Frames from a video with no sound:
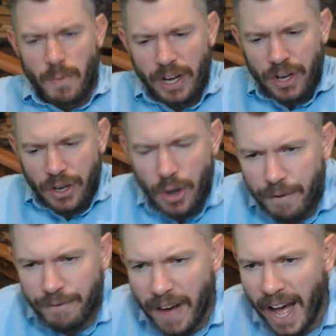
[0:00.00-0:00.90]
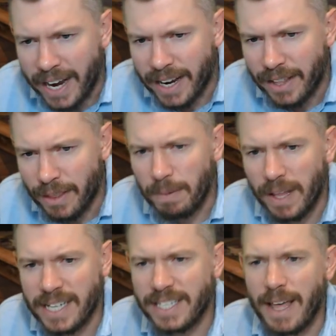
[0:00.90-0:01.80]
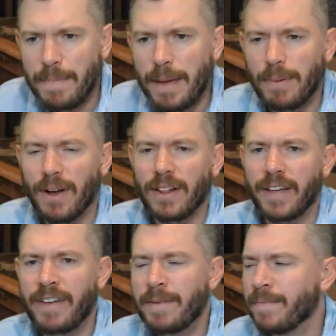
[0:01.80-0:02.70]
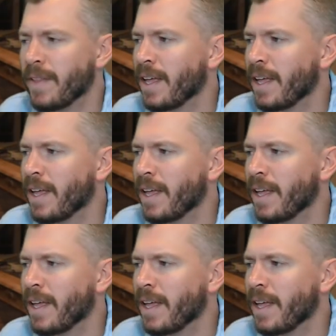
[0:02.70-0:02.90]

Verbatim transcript: we do find the places that people are living,